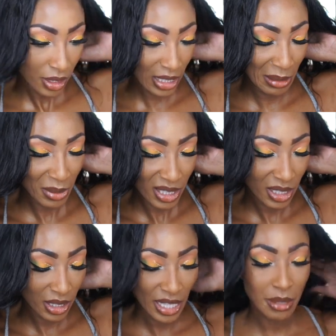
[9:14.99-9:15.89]
keeps
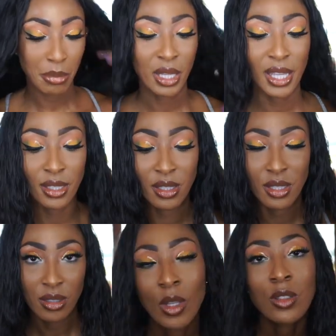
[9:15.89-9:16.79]
it in
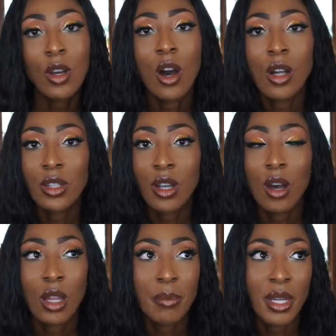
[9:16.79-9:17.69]
place. So all in
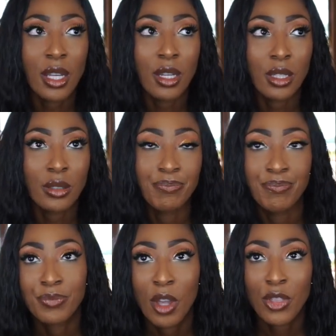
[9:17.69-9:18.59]
all, I mean,
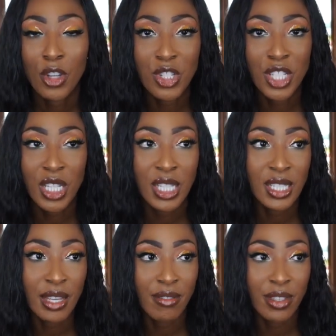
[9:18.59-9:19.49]

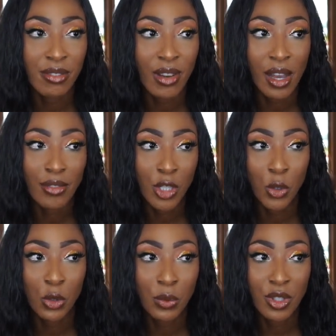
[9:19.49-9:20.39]
$13.75
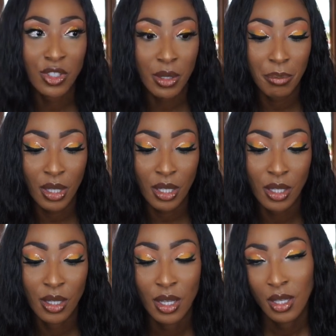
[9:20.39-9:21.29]
total with
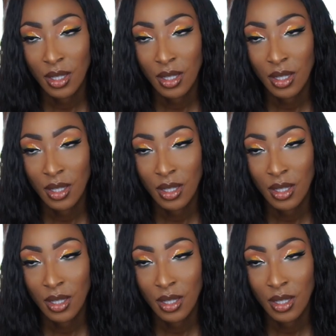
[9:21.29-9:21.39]
shipping.